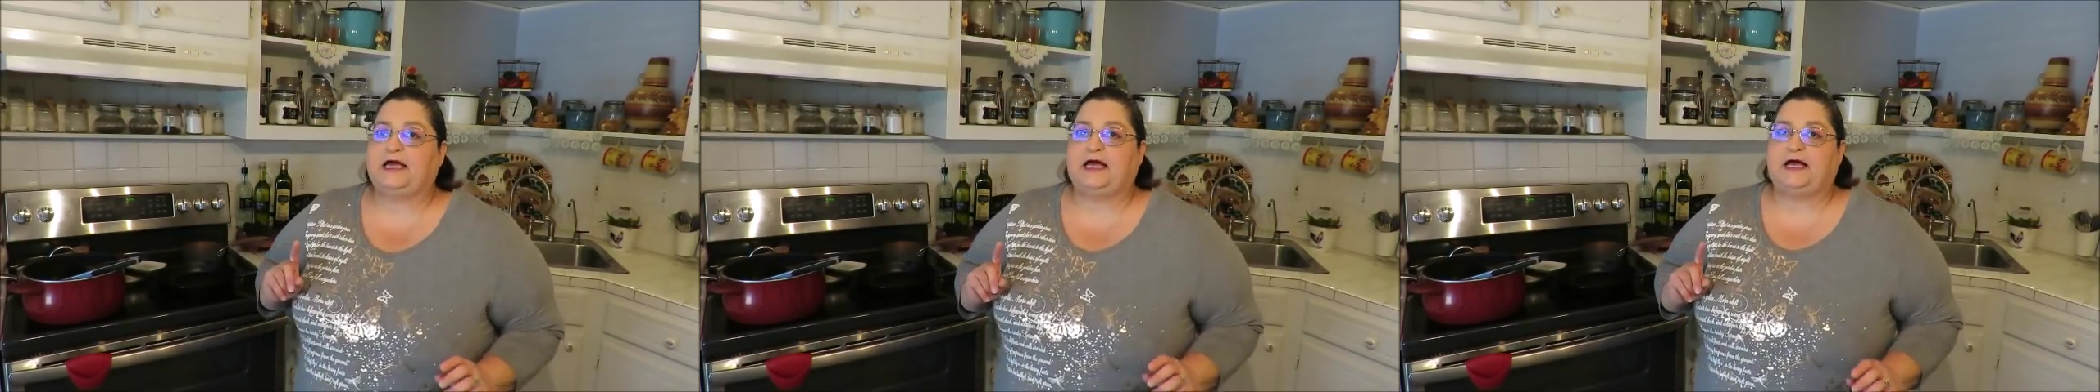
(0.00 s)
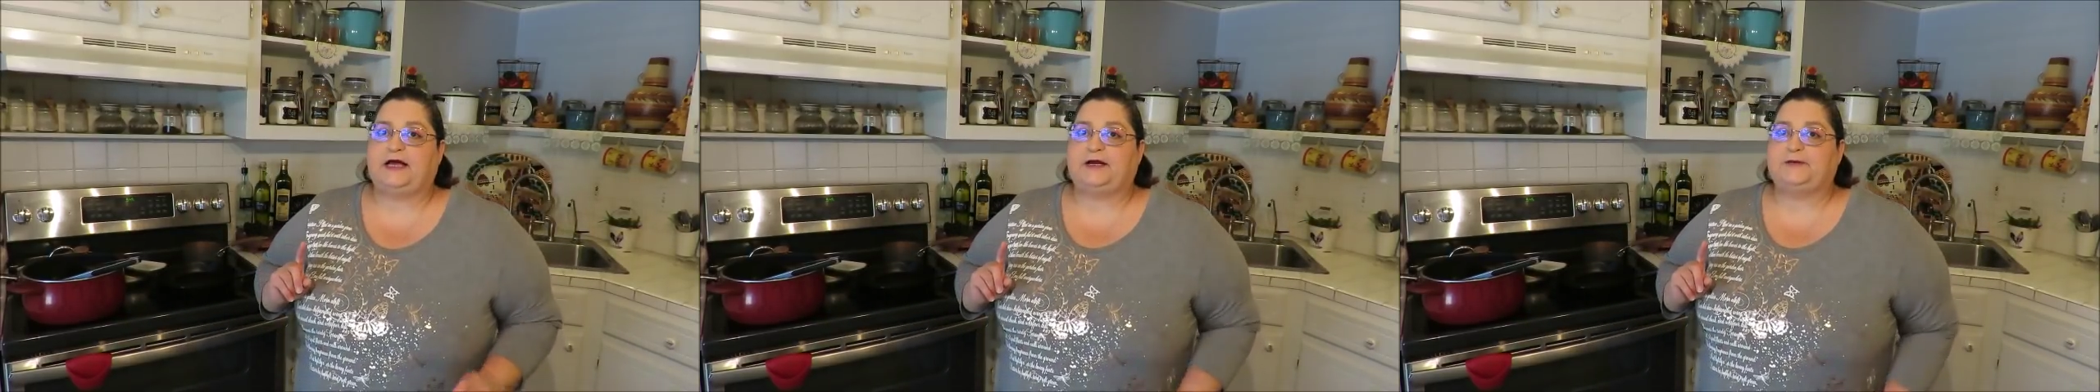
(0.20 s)

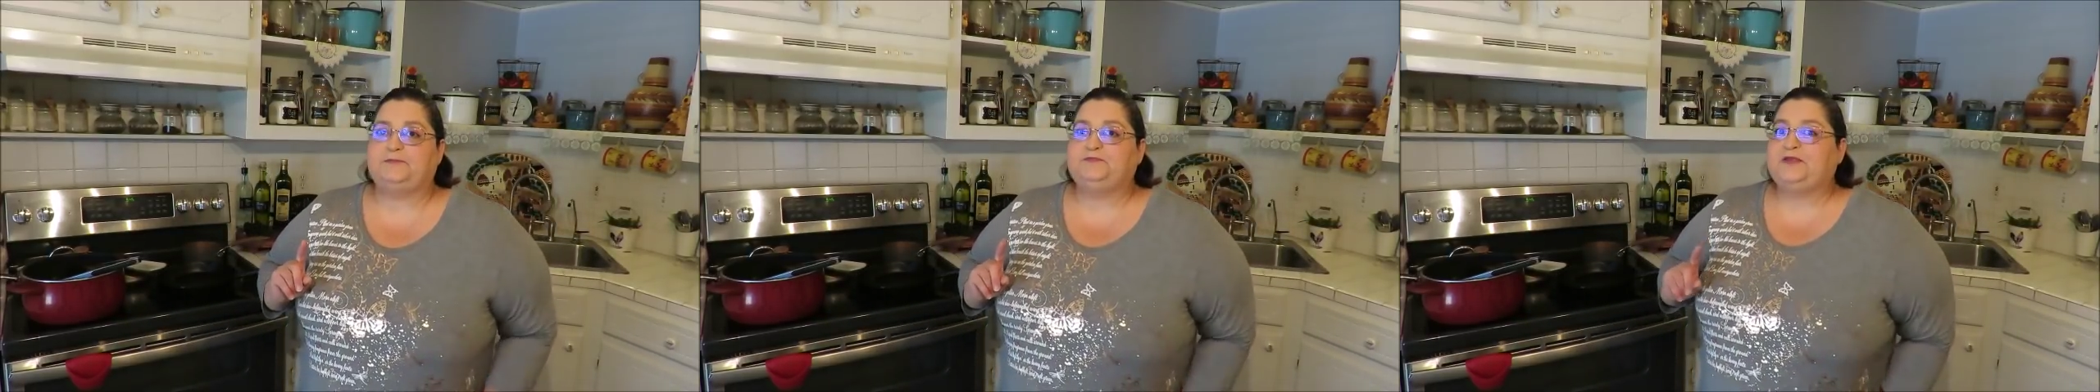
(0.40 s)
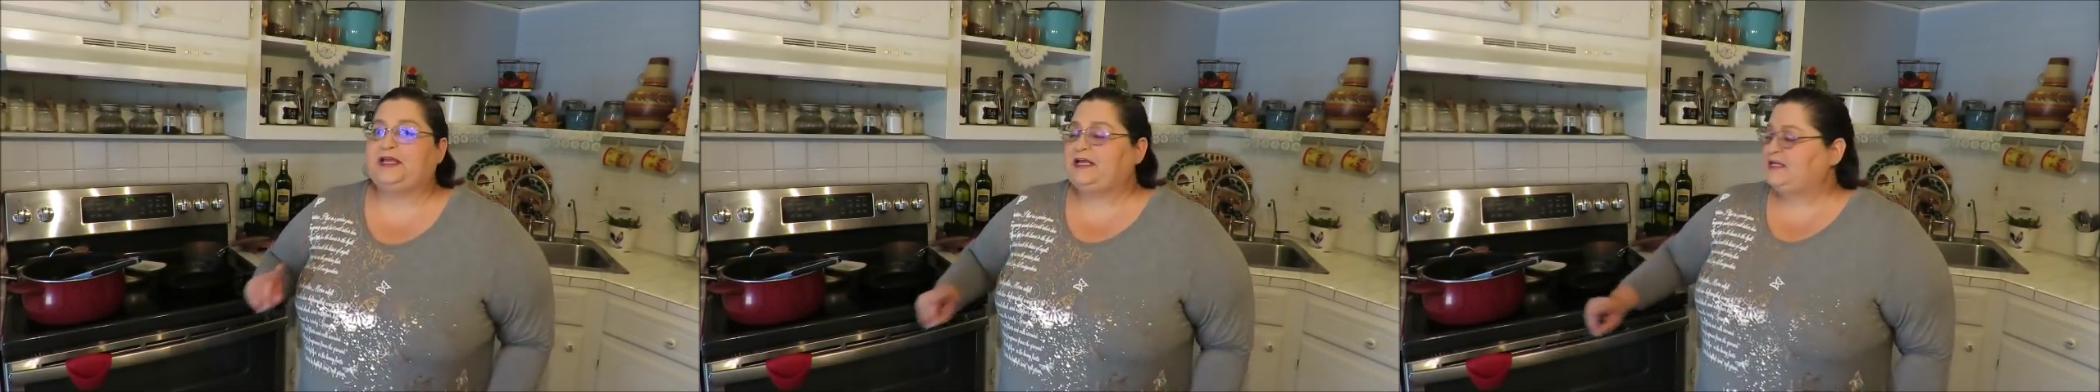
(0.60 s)
uh,
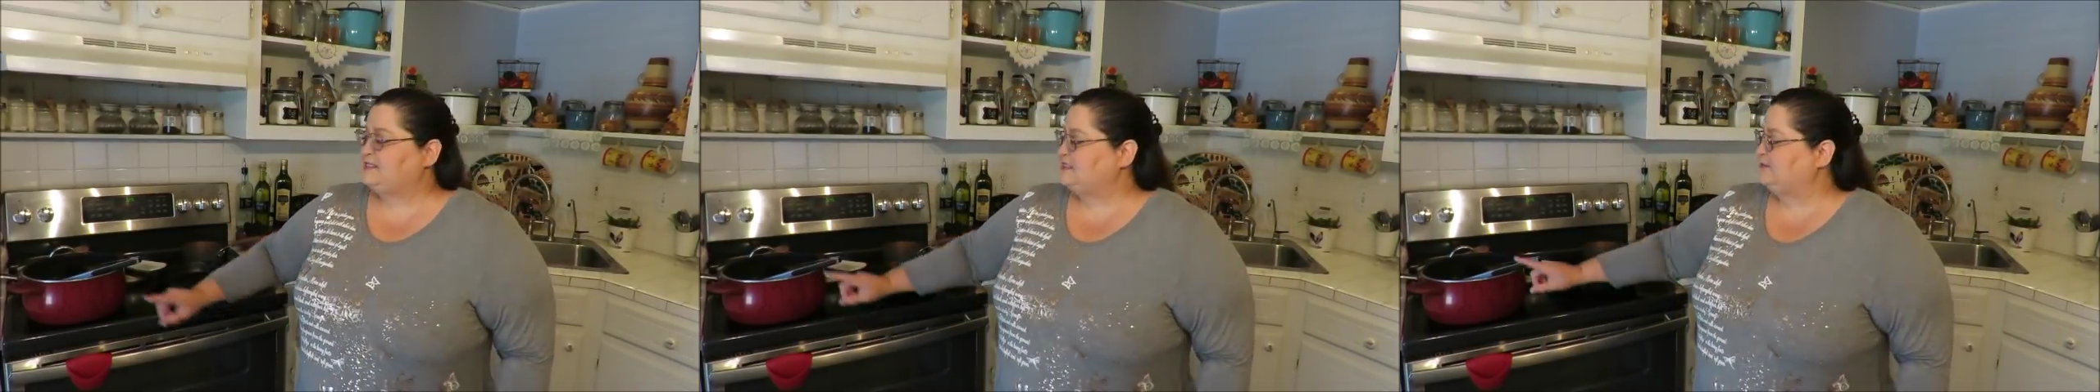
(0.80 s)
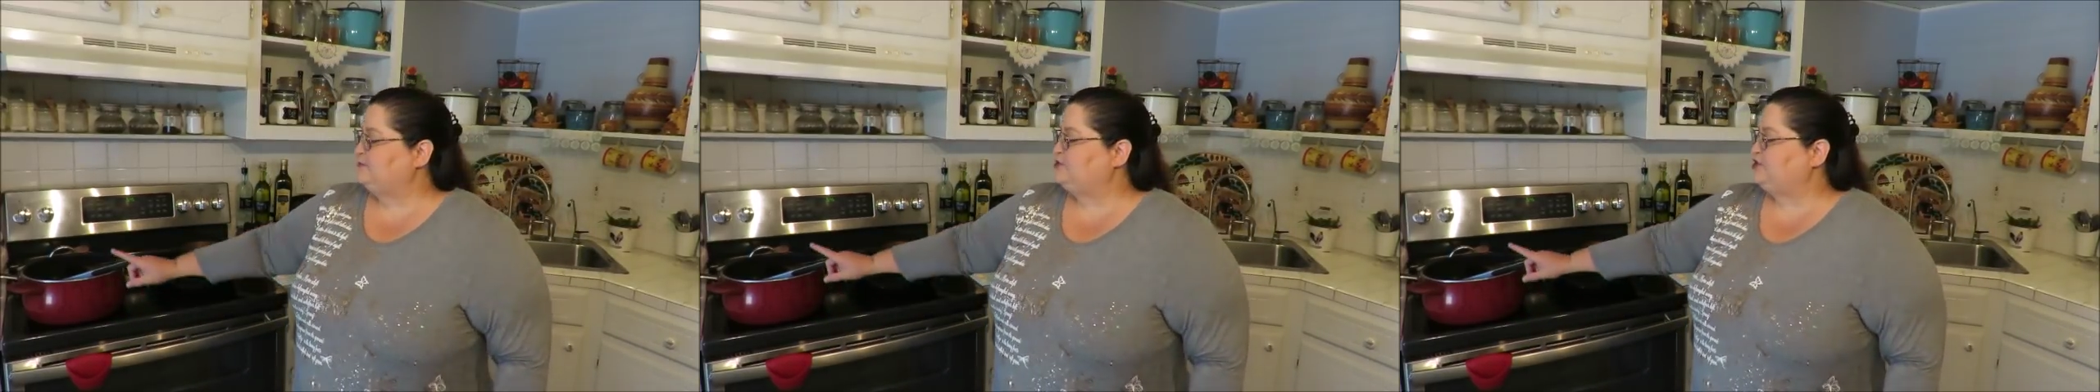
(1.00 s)

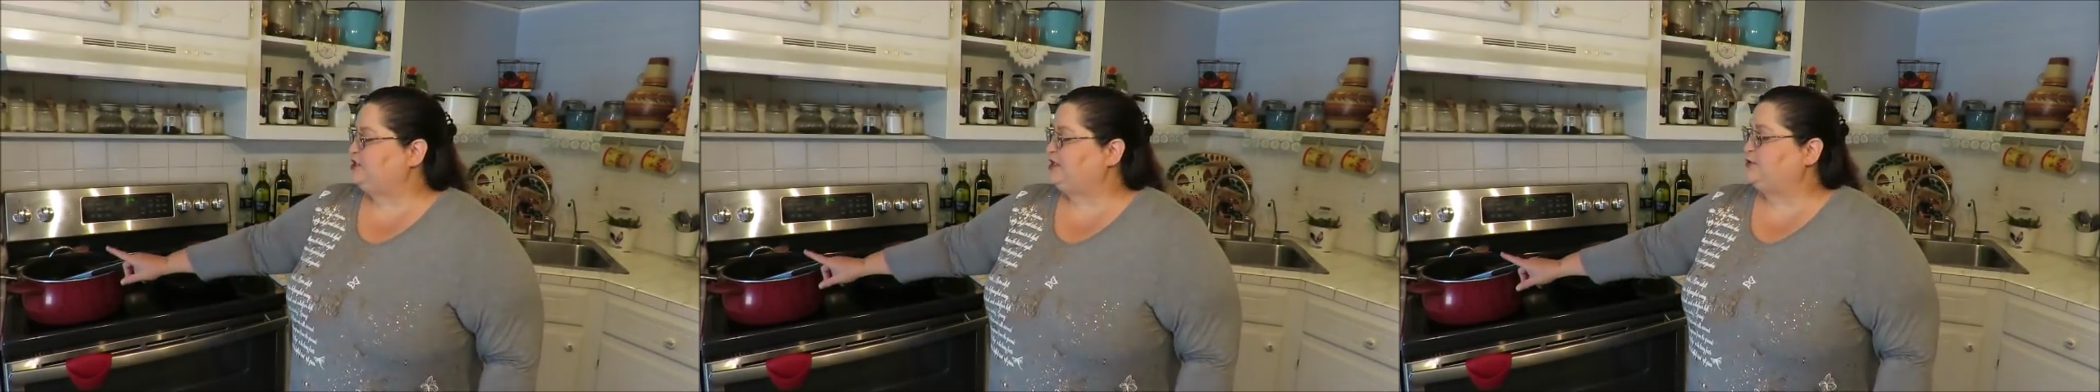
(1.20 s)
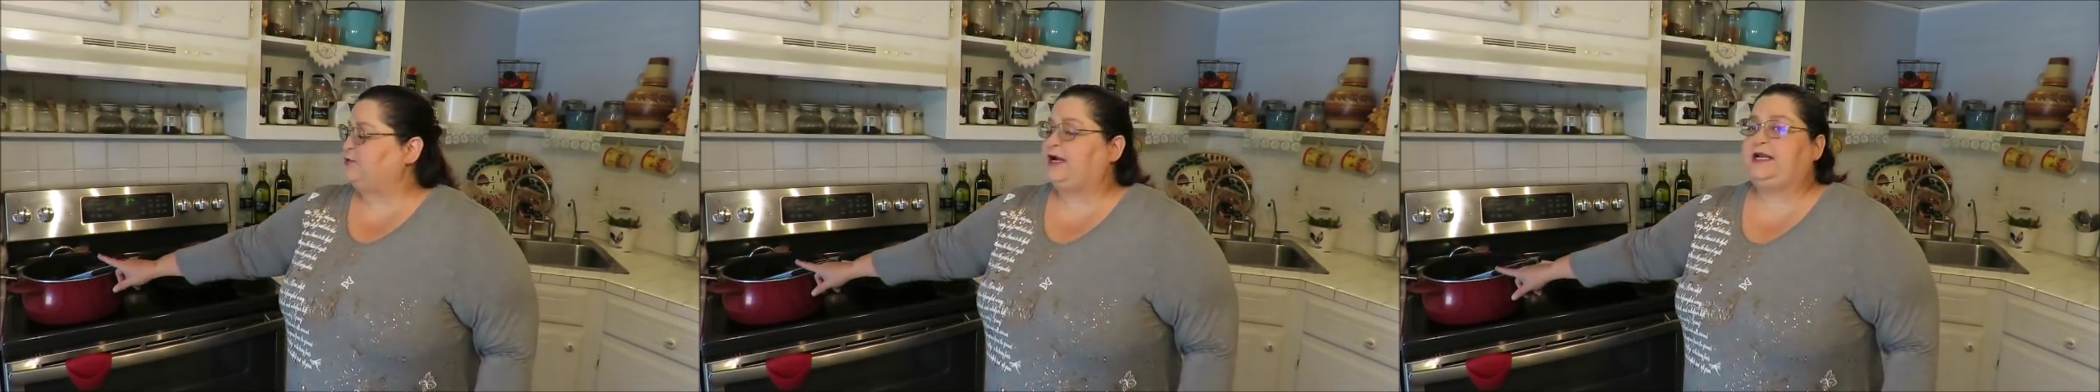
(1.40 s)
some
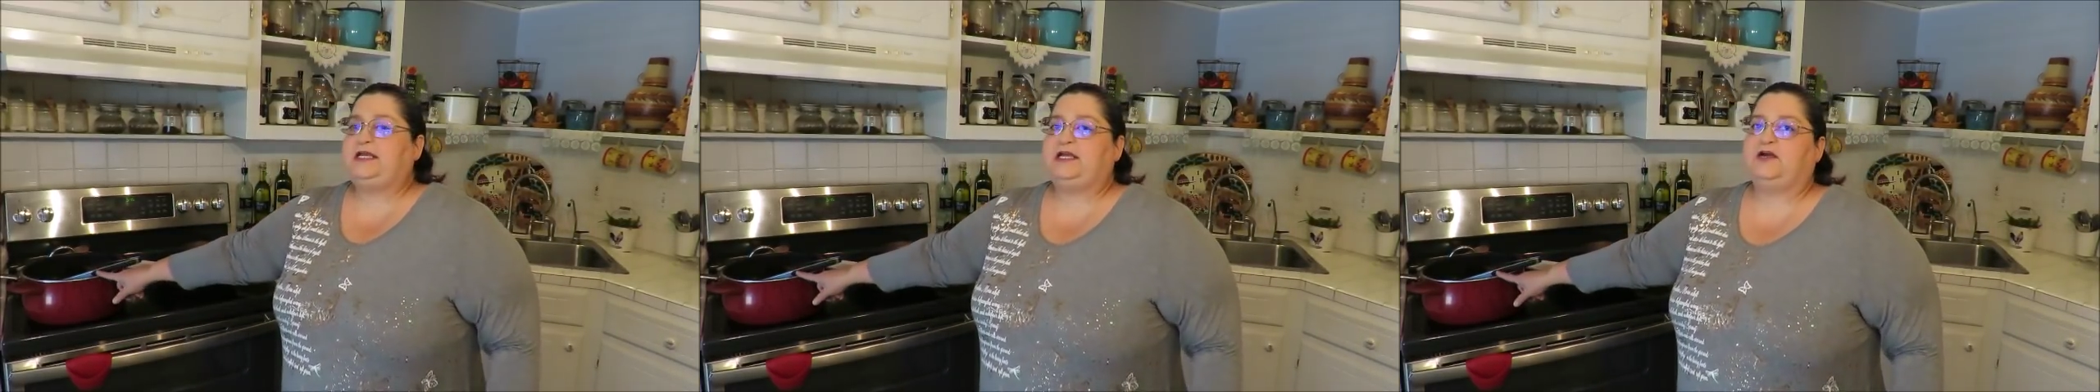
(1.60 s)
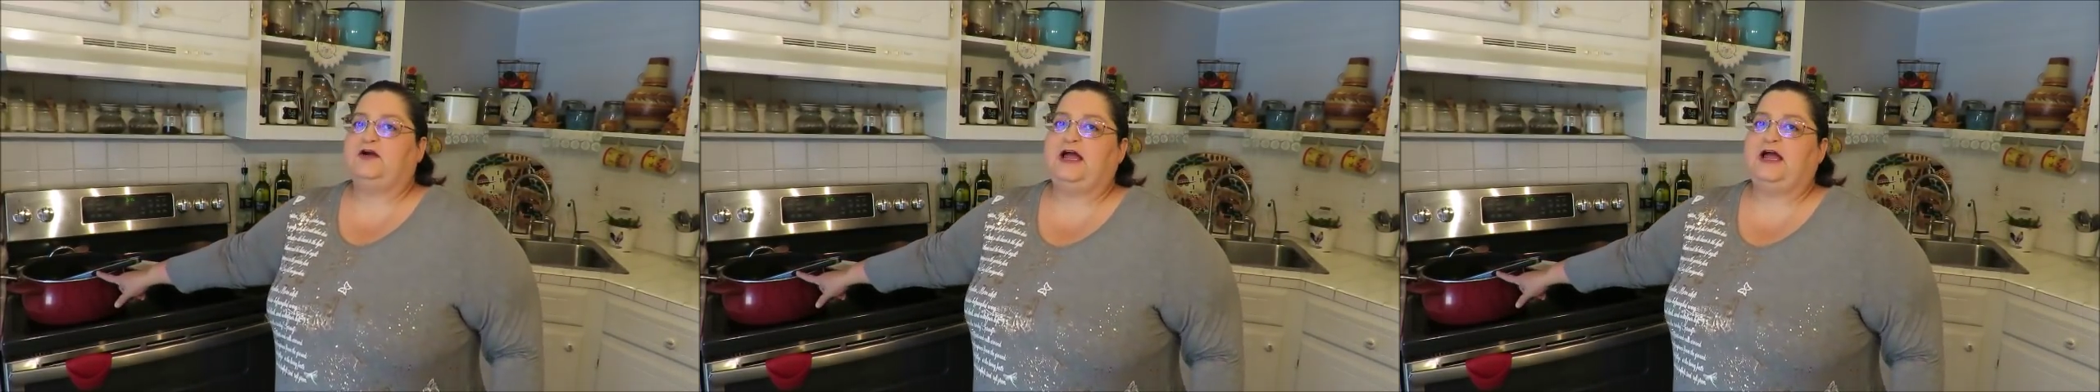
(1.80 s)
chicken right here.